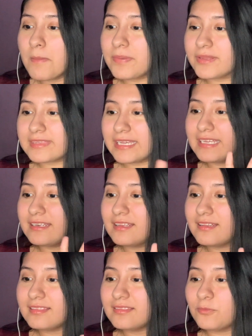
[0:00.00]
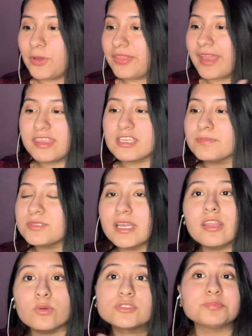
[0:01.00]
But then when they ended up
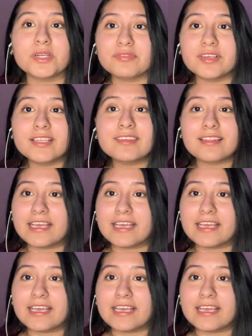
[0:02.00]
together, it was perfect.